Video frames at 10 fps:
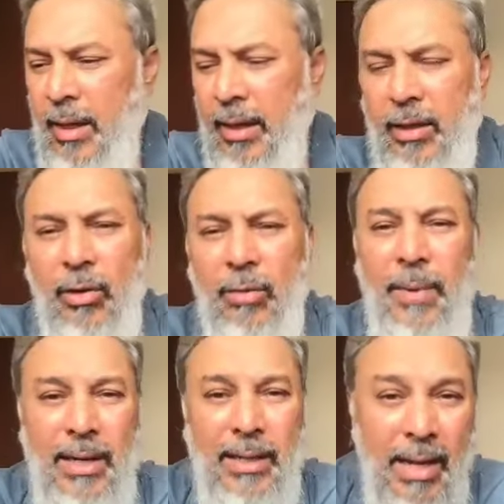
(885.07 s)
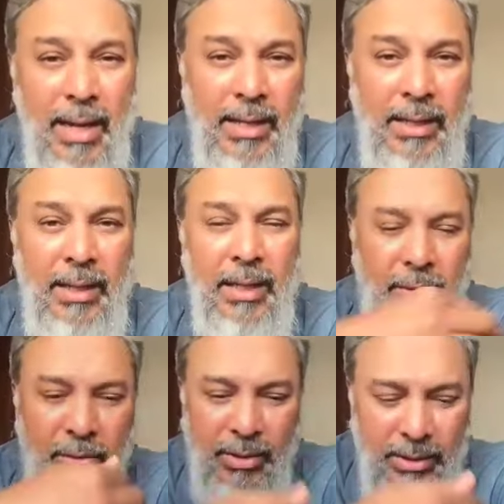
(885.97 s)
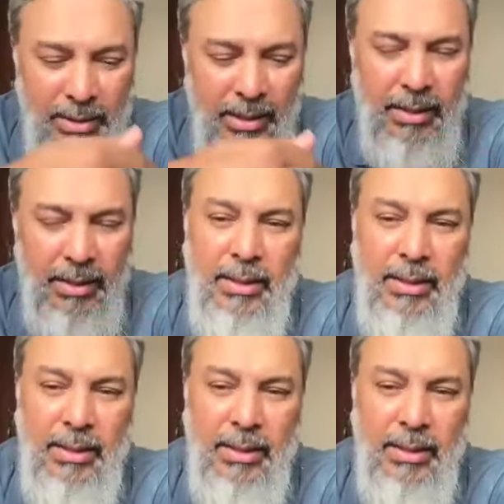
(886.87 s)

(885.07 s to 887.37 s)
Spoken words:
And it took me an entire year to just get